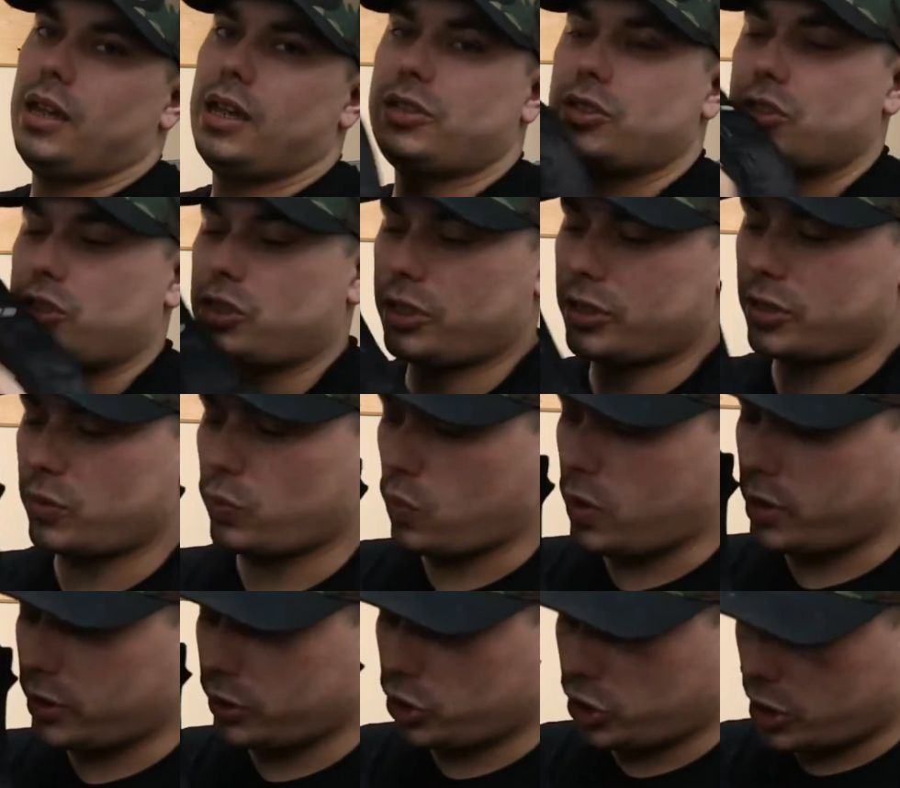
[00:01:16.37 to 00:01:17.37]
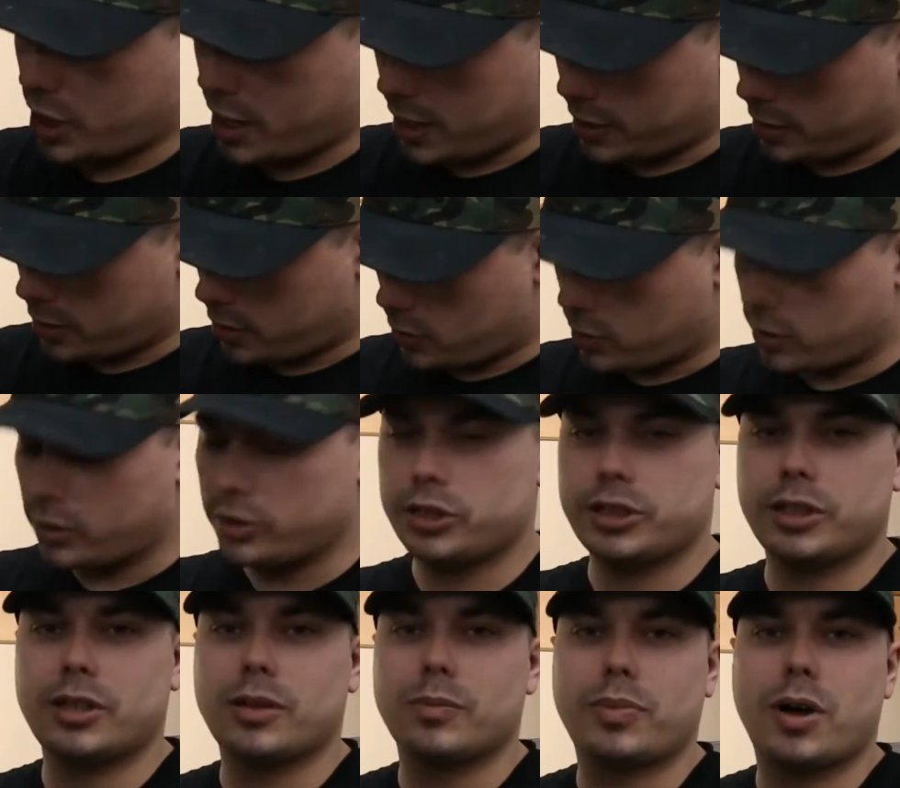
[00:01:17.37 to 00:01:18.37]
it's just one giant
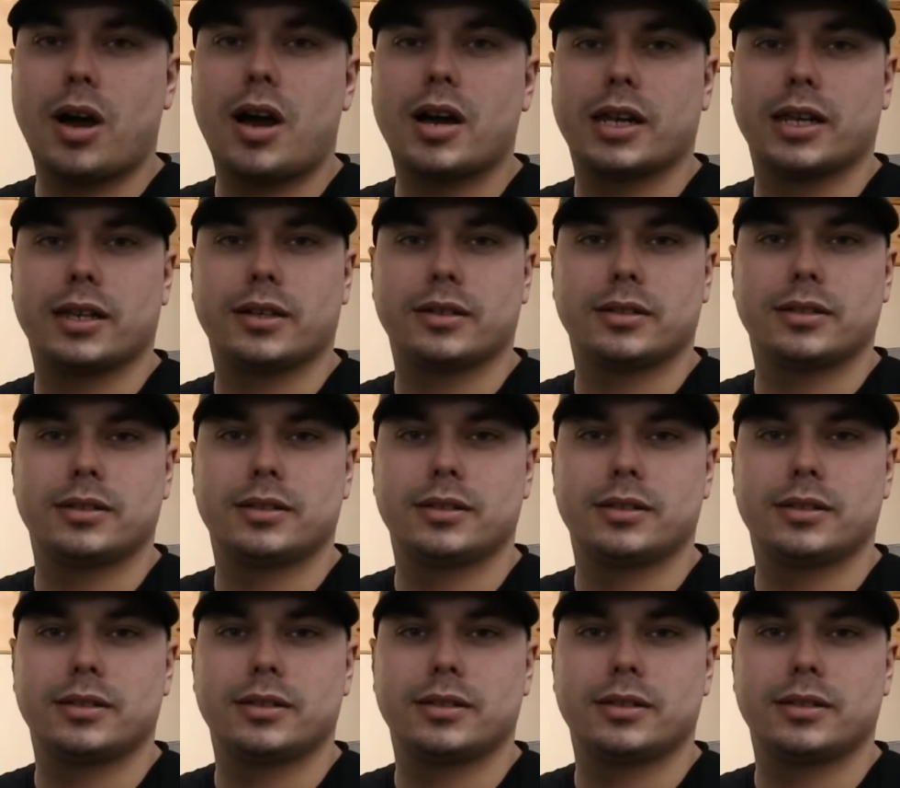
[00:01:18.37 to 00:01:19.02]
hard-shelled pocket.